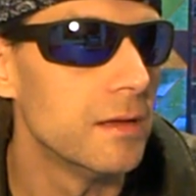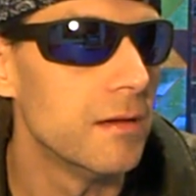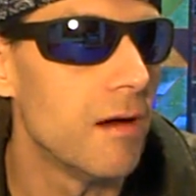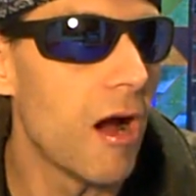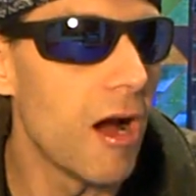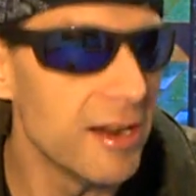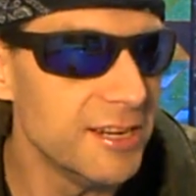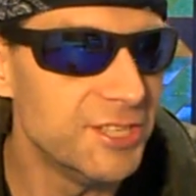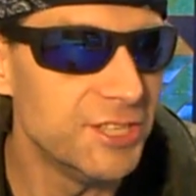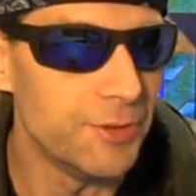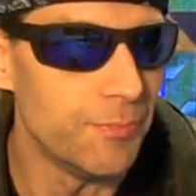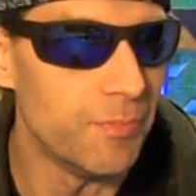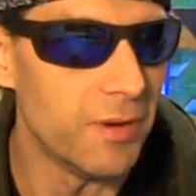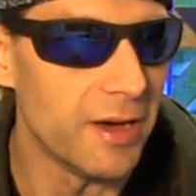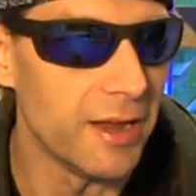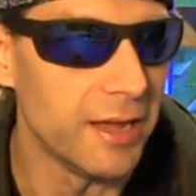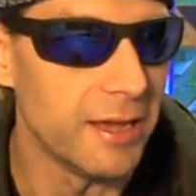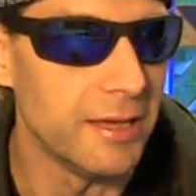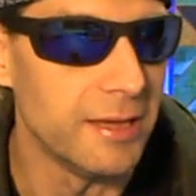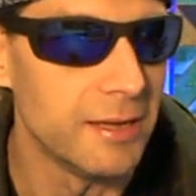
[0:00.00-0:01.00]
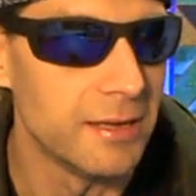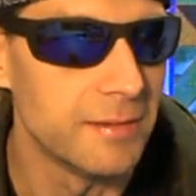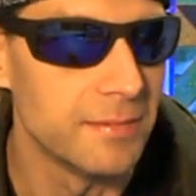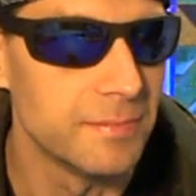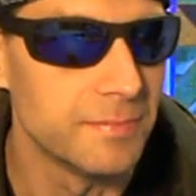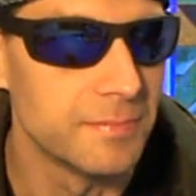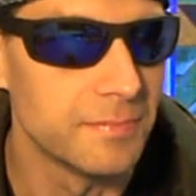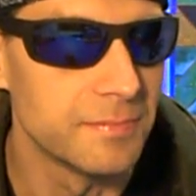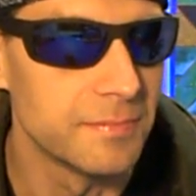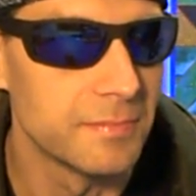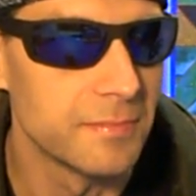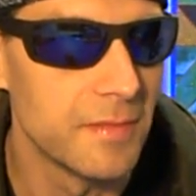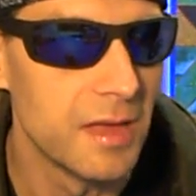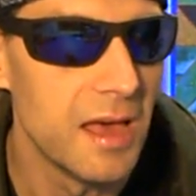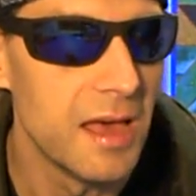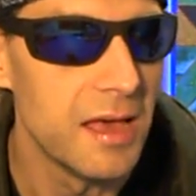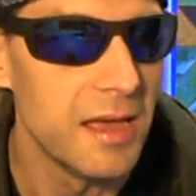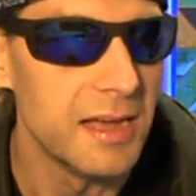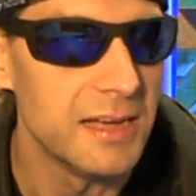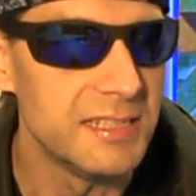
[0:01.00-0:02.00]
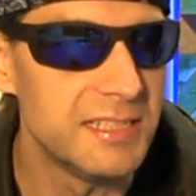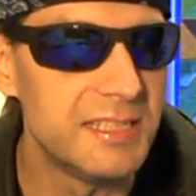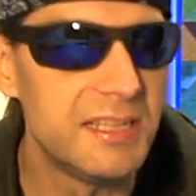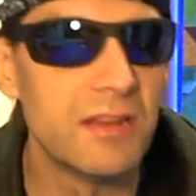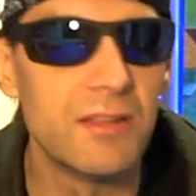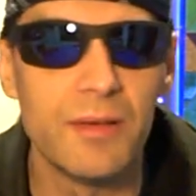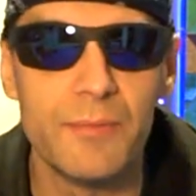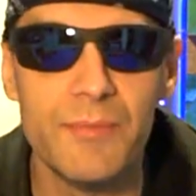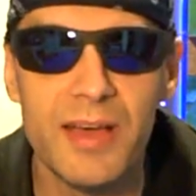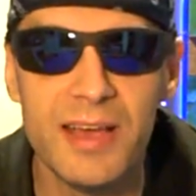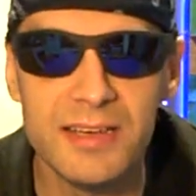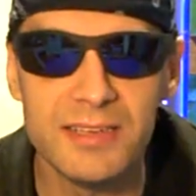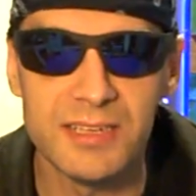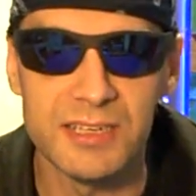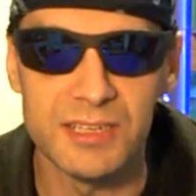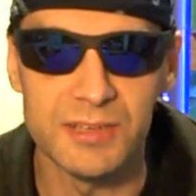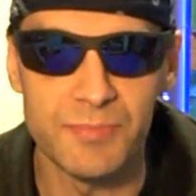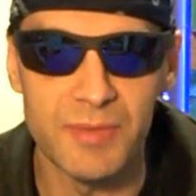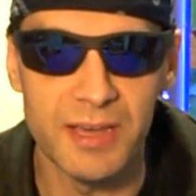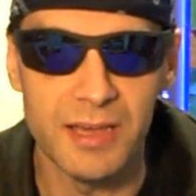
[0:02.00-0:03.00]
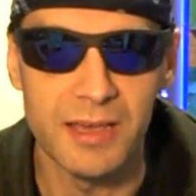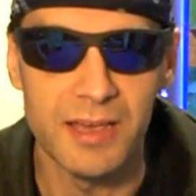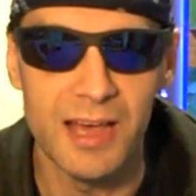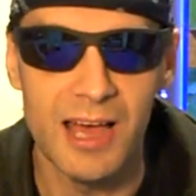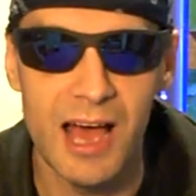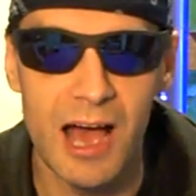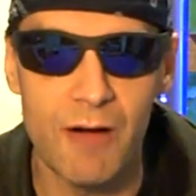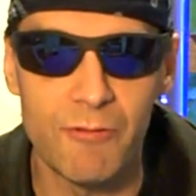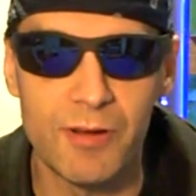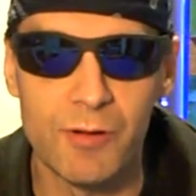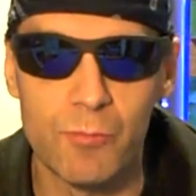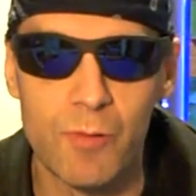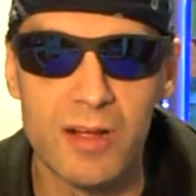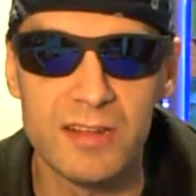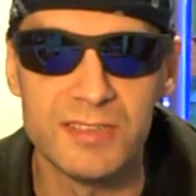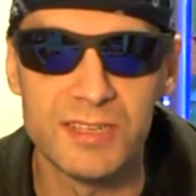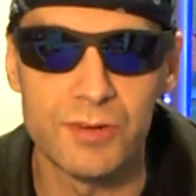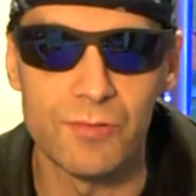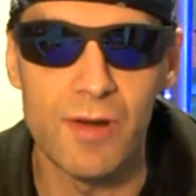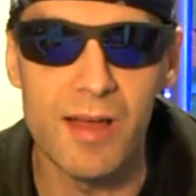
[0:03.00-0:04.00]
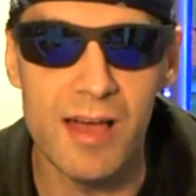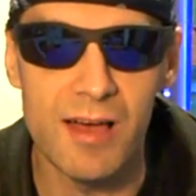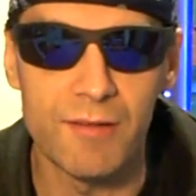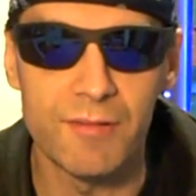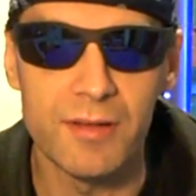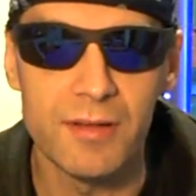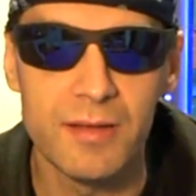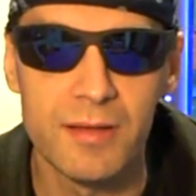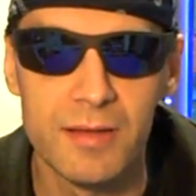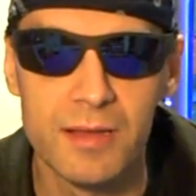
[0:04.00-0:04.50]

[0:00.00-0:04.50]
Aren't you, buddy? Still amazes me how he runs around.